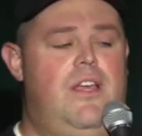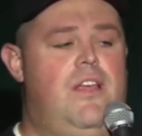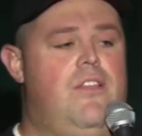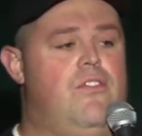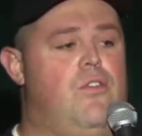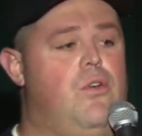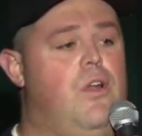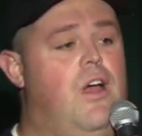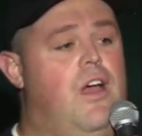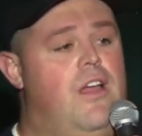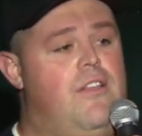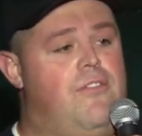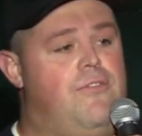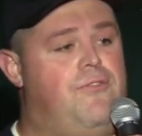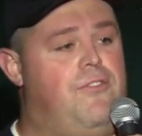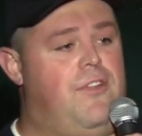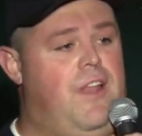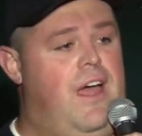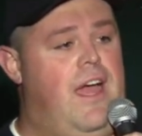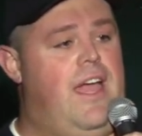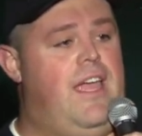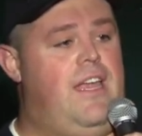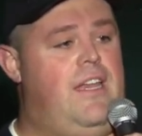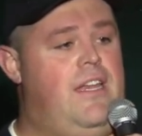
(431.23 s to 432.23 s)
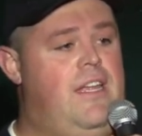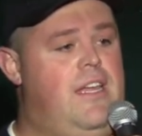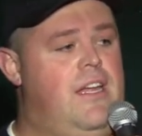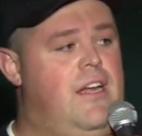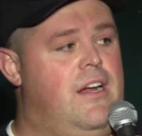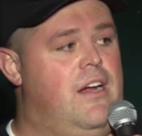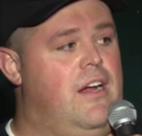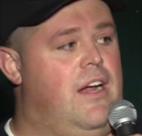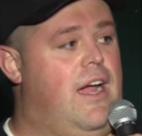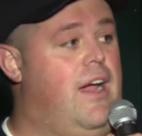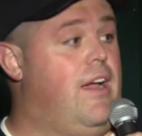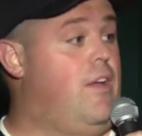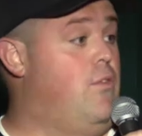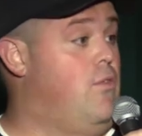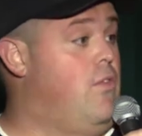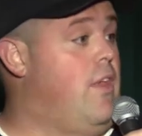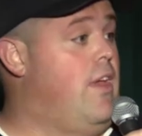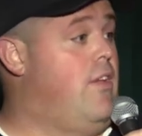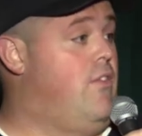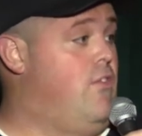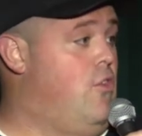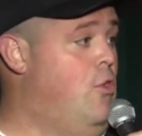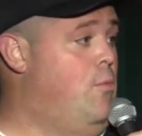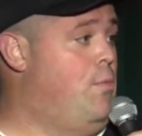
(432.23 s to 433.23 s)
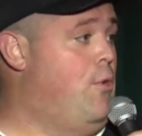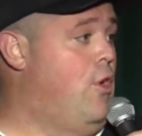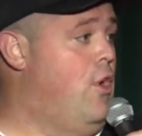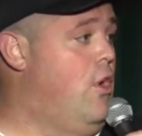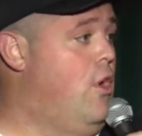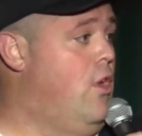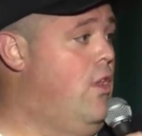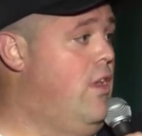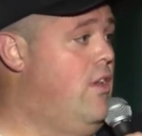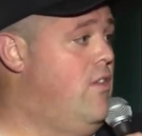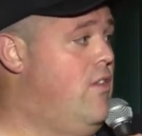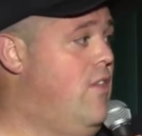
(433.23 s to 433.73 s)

So when I was flying here, I was like super early